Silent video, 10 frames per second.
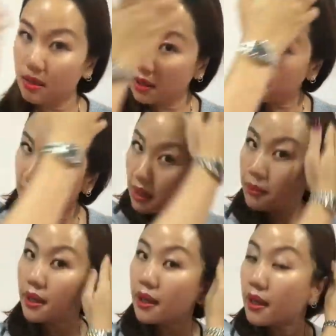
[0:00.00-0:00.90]
Let me tuck
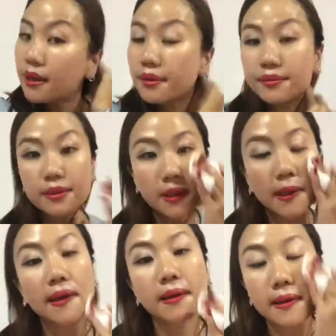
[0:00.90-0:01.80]
my hair.
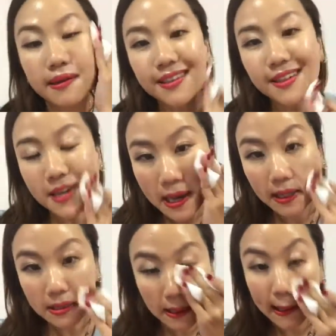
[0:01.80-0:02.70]
Okay.
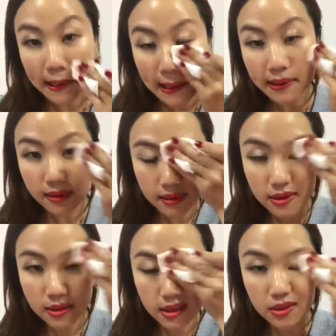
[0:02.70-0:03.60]
Okay, so like that.
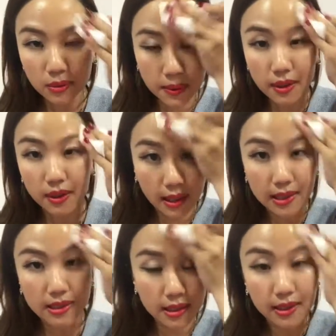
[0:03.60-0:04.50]
So this will be your
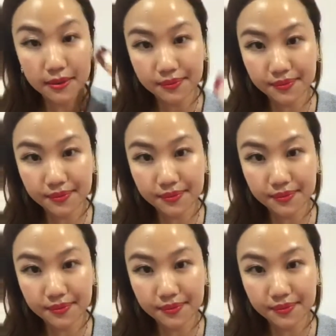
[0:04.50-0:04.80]
cleanser.